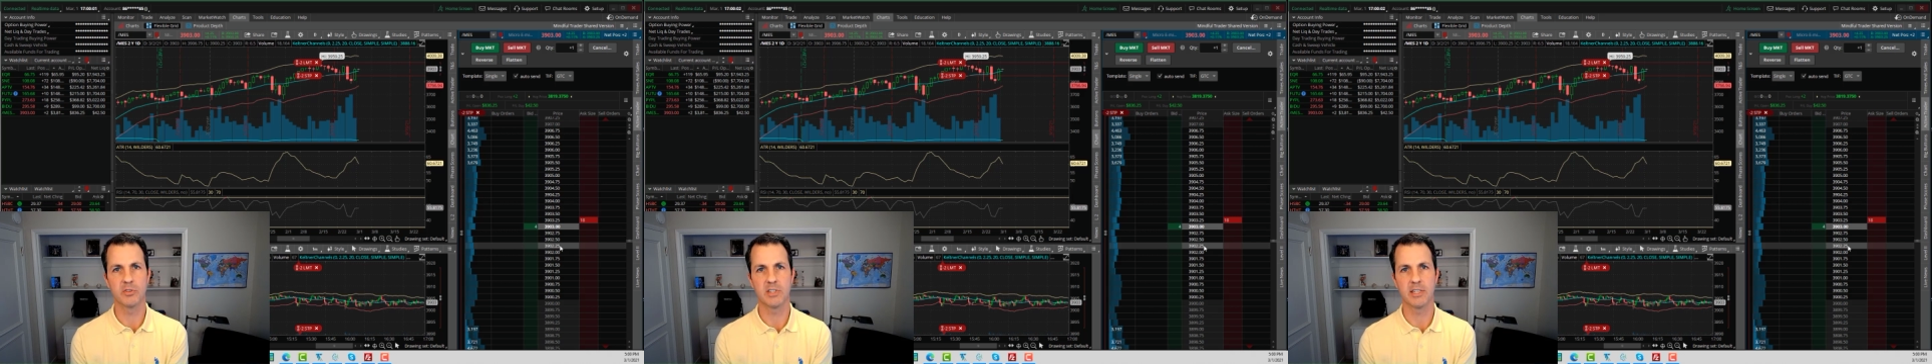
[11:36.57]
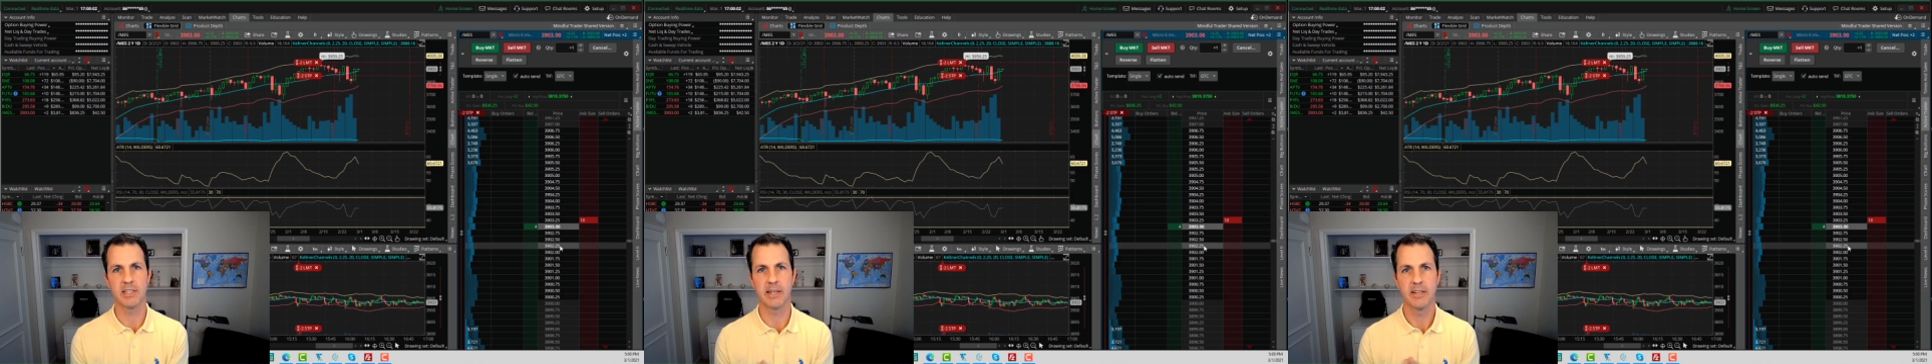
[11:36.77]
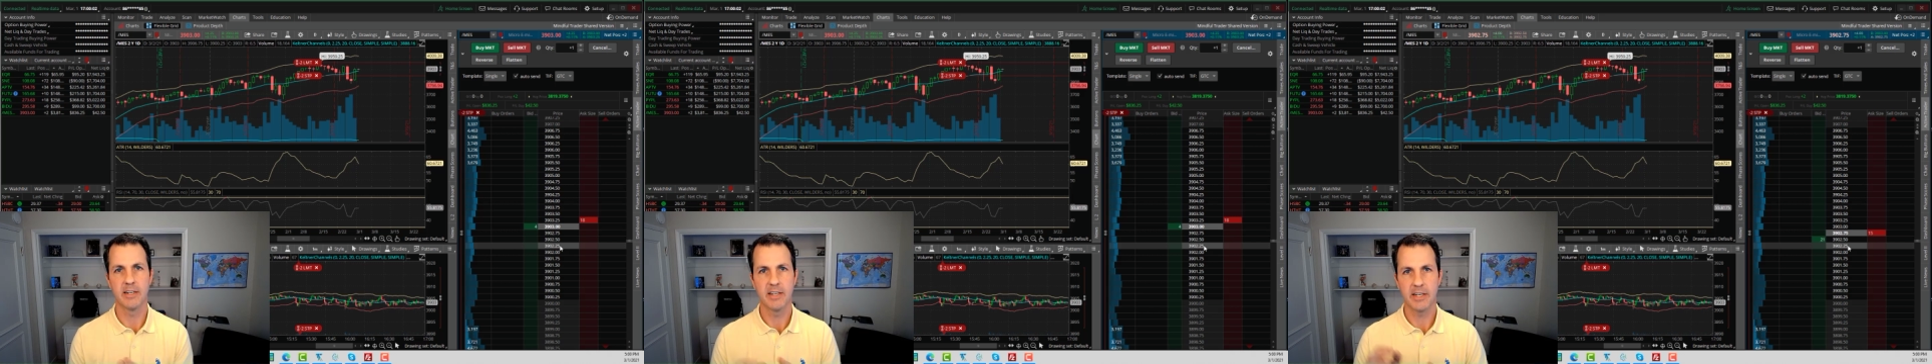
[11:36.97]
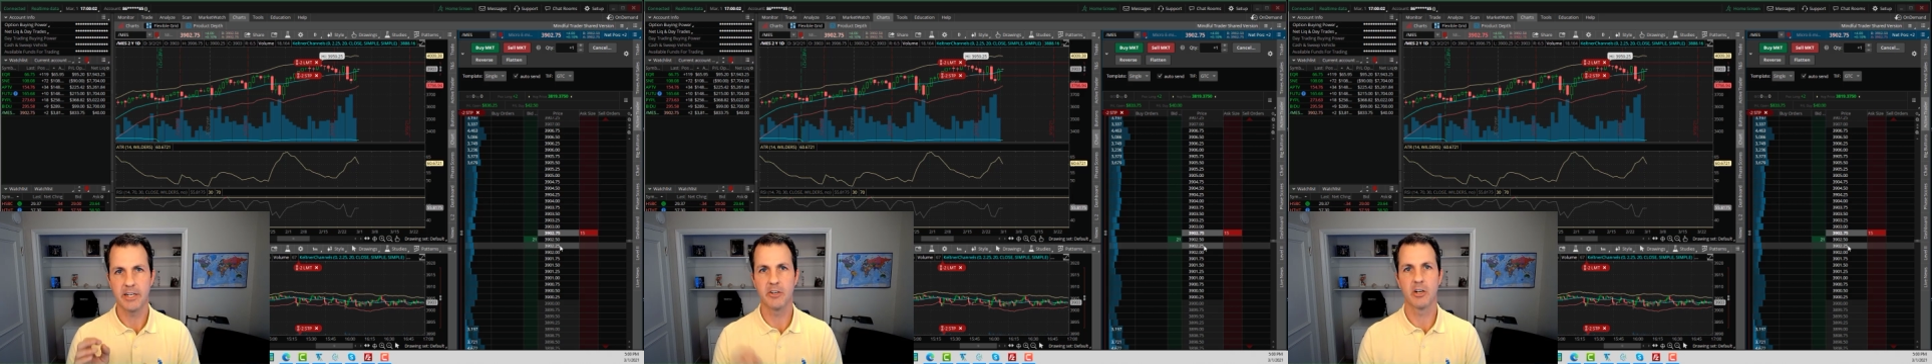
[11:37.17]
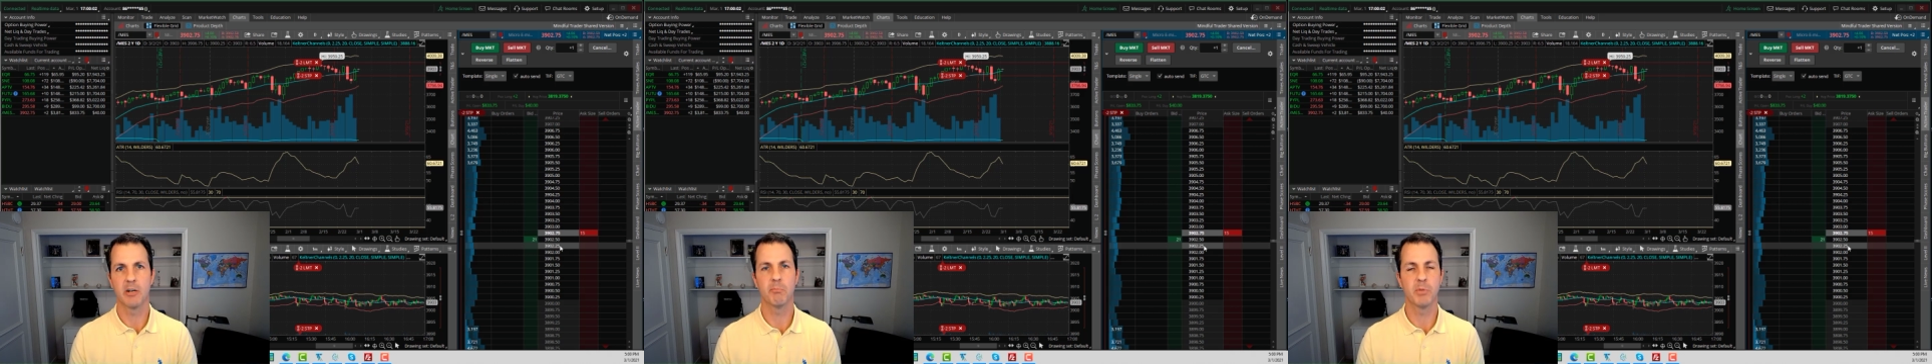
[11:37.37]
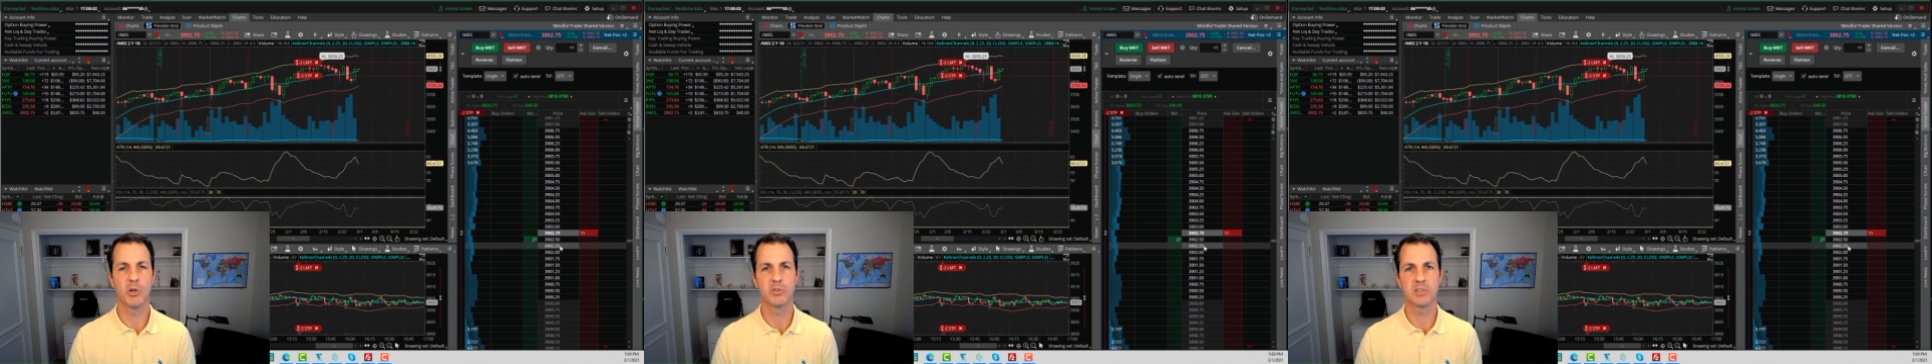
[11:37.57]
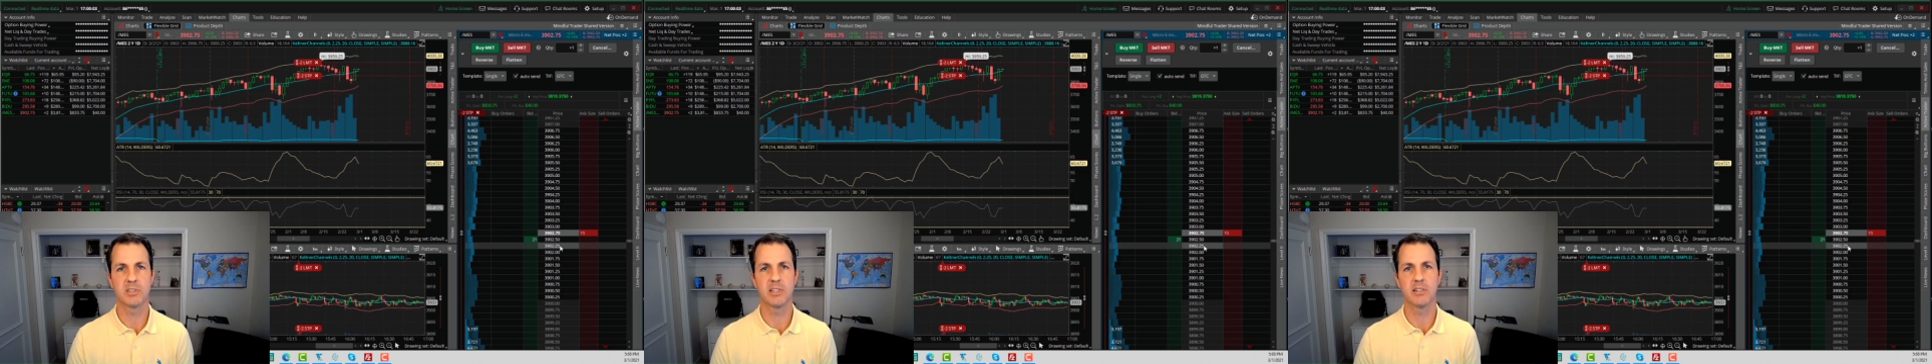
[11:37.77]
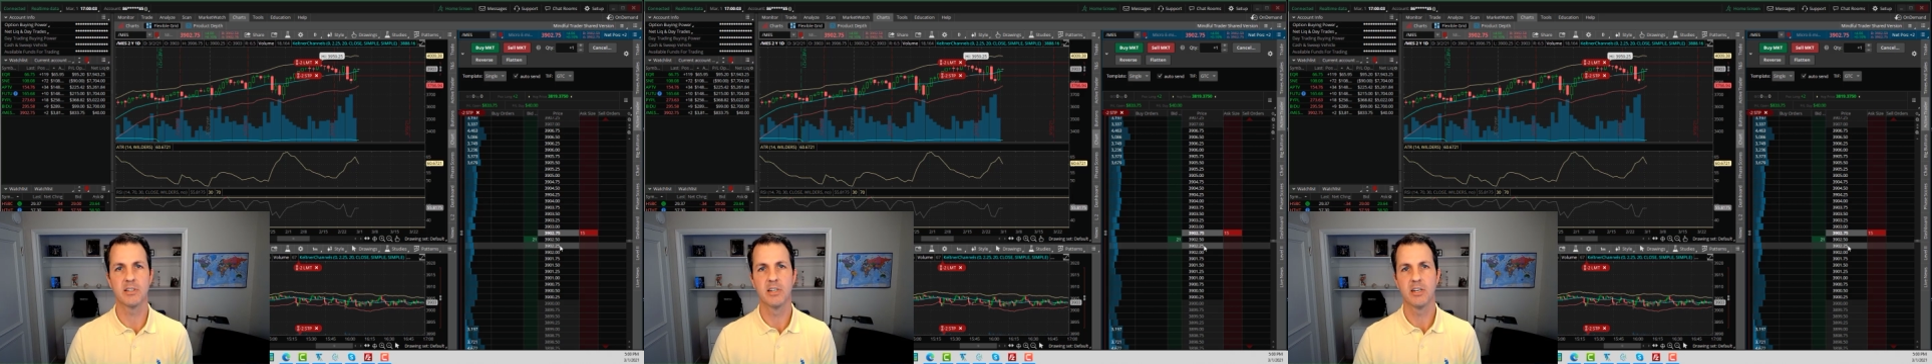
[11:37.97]
and yet here I'm
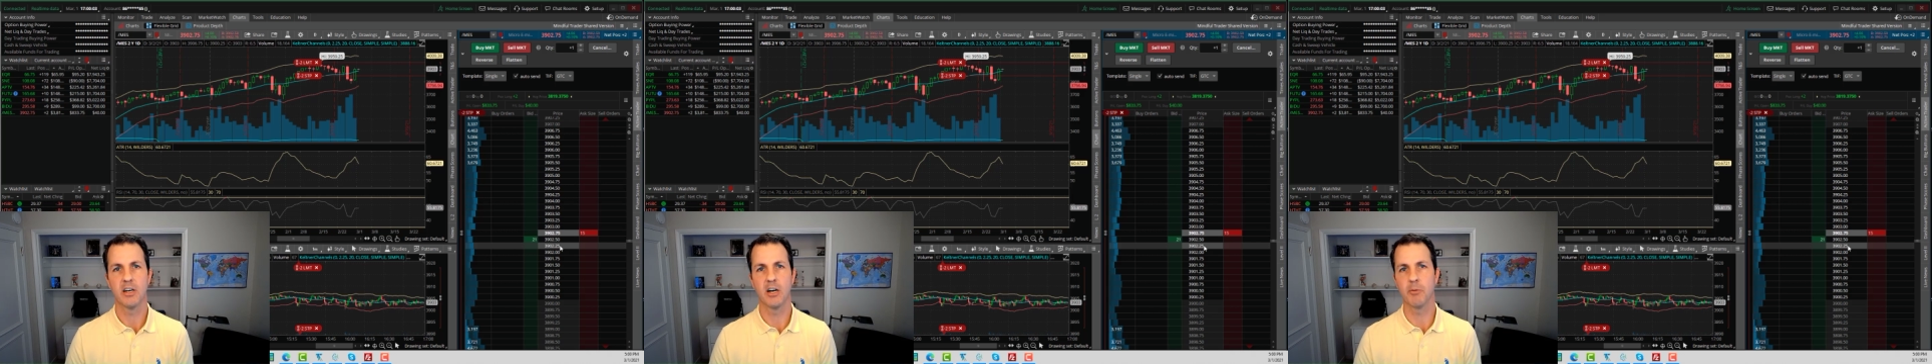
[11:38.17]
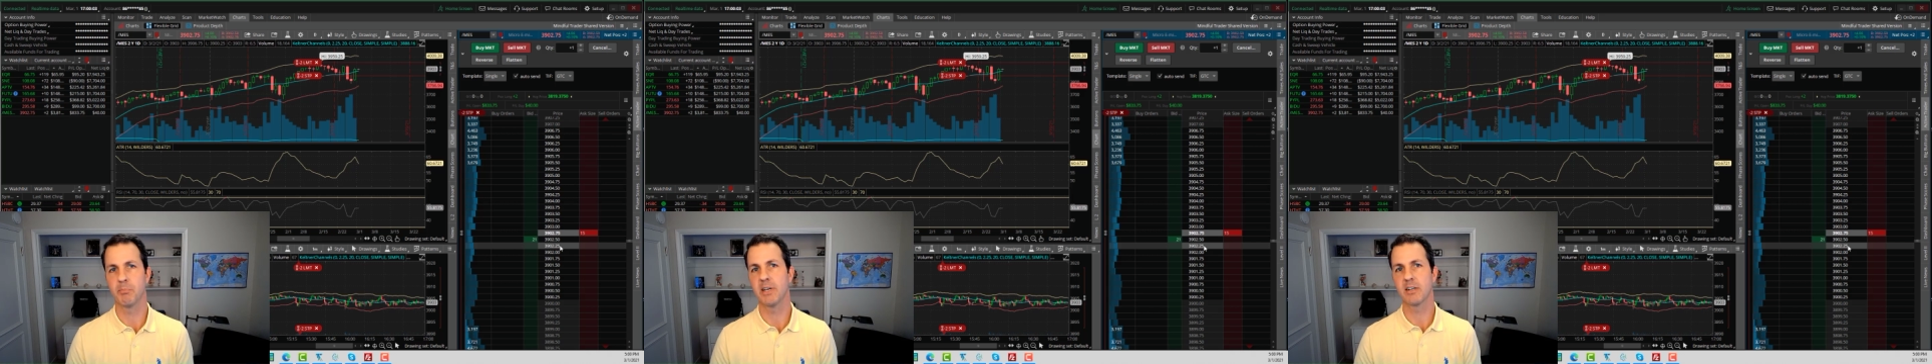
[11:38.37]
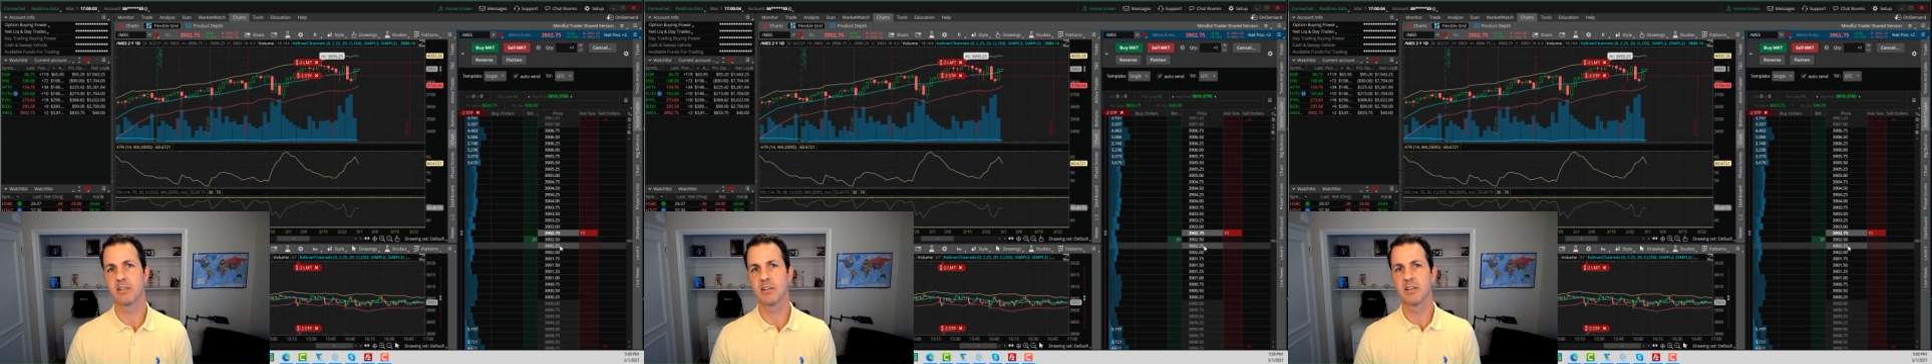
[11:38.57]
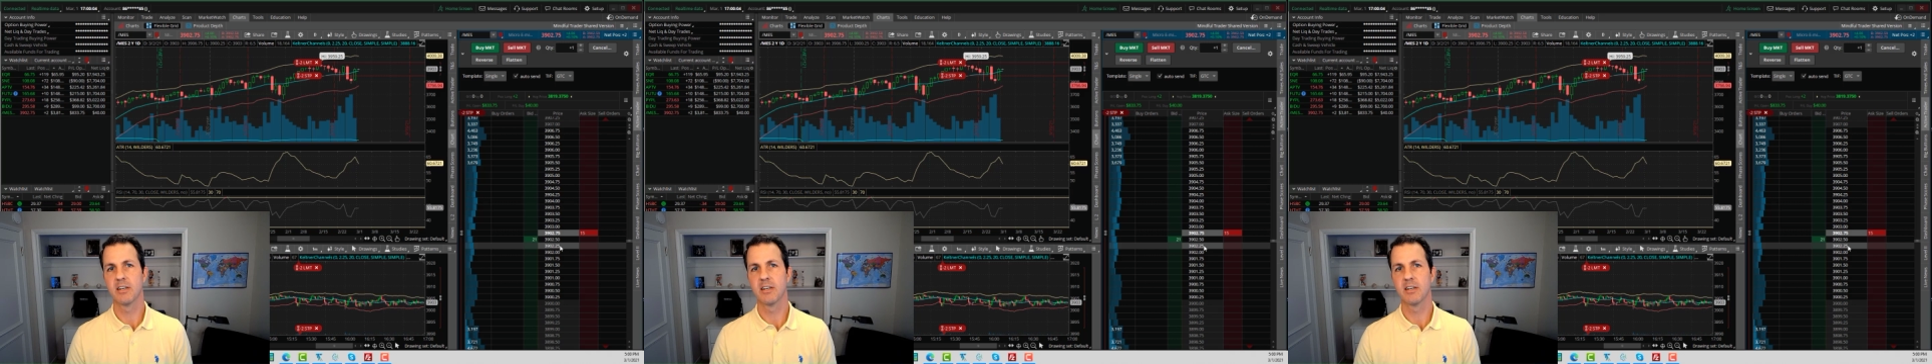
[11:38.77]
posting a pic